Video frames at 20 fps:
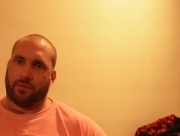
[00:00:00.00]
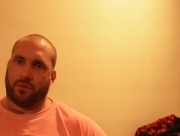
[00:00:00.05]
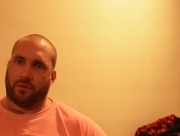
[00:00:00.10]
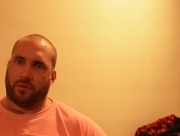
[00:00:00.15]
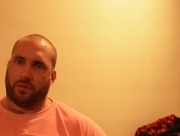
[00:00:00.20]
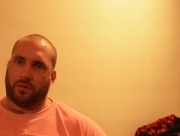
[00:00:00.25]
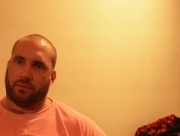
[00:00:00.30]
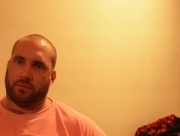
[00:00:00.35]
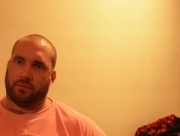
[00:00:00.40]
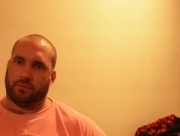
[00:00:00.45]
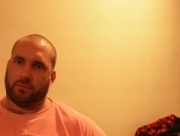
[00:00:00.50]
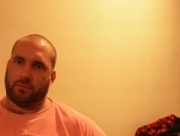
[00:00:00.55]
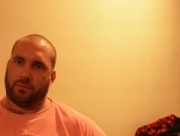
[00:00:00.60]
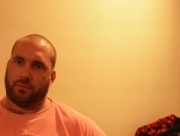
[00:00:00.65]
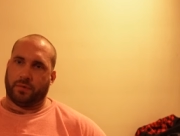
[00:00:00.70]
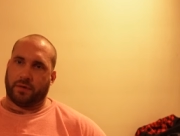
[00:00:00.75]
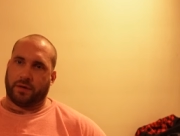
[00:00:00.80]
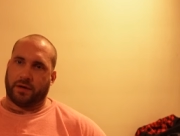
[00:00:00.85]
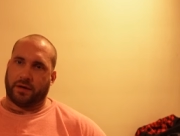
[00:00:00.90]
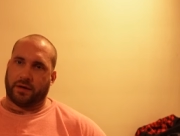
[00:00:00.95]
more
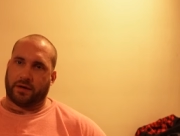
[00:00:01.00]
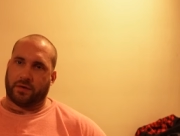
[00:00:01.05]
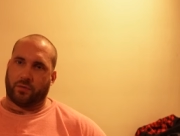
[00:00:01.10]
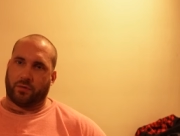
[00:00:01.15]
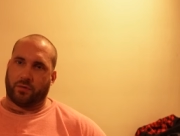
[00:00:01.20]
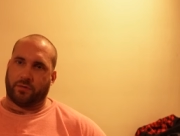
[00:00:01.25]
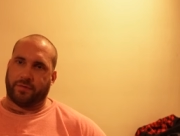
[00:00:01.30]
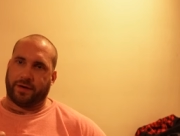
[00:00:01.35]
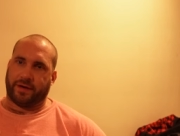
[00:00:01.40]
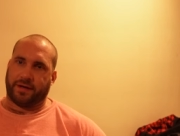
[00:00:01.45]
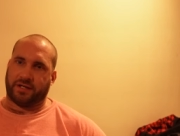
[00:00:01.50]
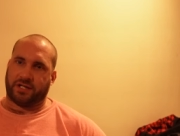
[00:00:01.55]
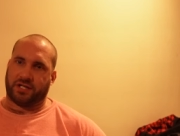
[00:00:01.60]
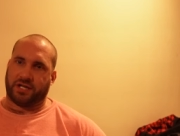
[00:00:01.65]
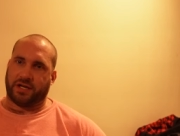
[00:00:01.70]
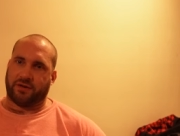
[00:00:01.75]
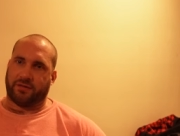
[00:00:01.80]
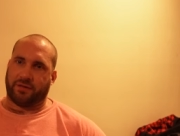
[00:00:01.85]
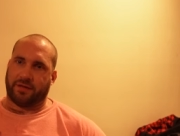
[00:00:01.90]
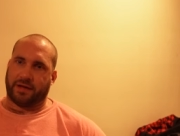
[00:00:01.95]
you know quarter of an inch
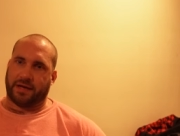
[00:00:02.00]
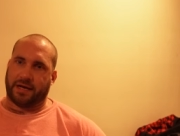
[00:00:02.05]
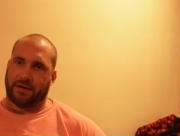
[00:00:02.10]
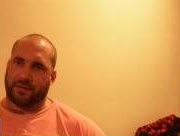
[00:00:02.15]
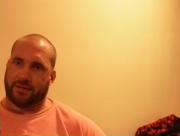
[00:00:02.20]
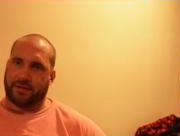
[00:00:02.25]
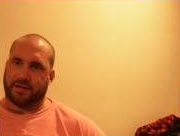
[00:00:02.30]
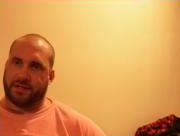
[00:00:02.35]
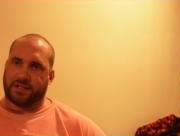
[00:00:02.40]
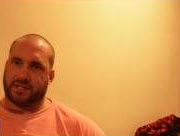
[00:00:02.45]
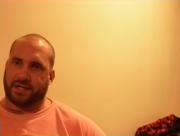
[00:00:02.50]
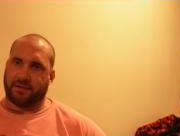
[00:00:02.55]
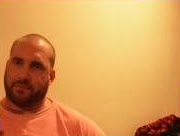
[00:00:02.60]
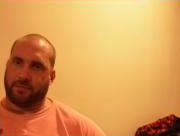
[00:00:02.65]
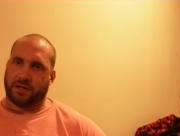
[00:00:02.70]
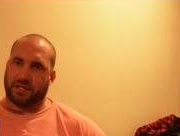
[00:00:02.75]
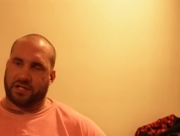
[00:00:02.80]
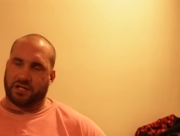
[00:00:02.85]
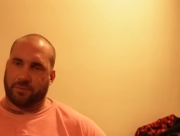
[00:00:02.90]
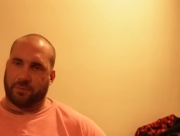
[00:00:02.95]
here and there in the tape
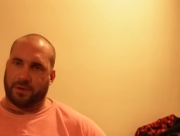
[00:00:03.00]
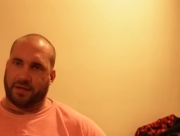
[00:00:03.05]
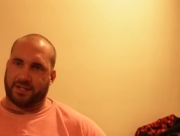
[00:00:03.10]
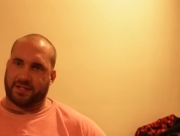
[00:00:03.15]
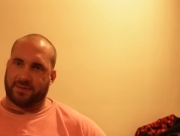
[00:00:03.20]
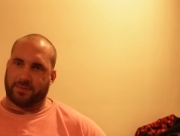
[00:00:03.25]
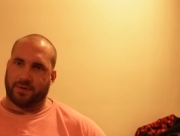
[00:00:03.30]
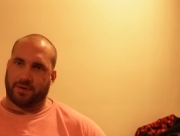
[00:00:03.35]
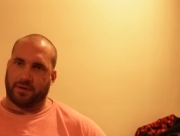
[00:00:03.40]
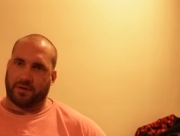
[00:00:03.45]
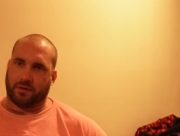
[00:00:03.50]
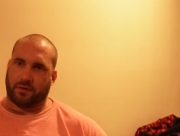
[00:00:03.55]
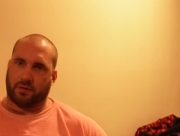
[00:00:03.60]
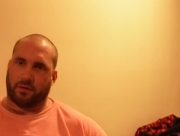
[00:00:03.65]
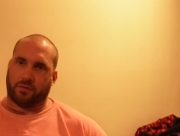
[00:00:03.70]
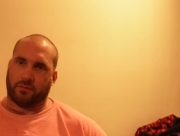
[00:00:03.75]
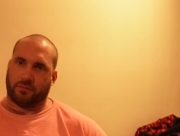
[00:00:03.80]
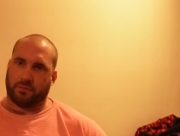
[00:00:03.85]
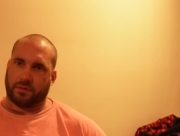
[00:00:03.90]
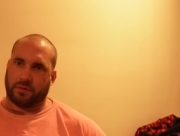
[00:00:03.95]
measure bits but
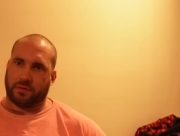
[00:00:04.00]
not